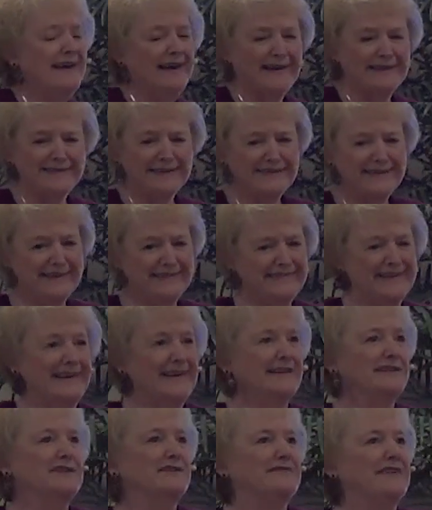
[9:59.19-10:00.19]
I get on the
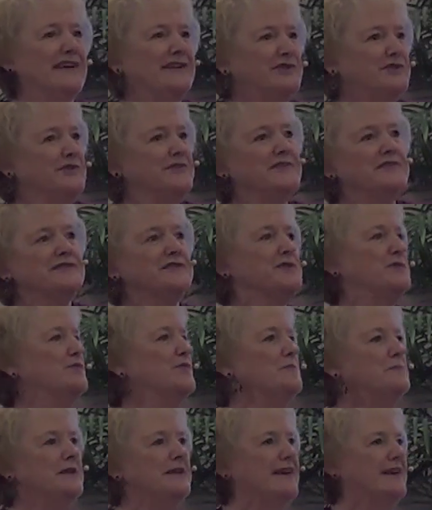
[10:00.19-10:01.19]
elevator and there's a
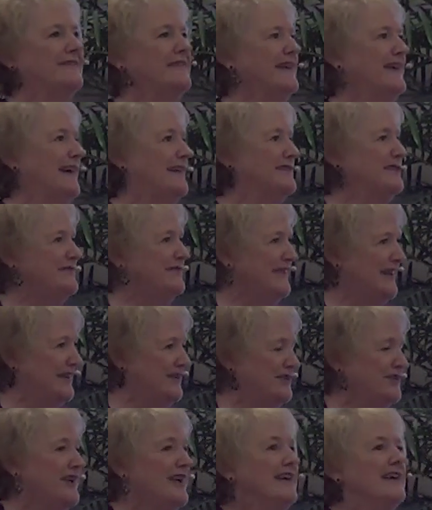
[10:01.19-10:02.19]
woman on the
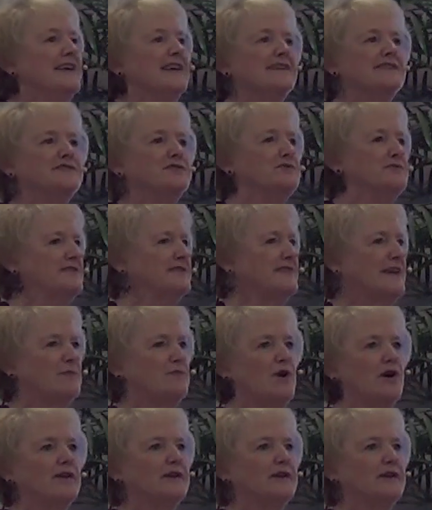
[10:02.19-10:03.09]
elevator. As soon as I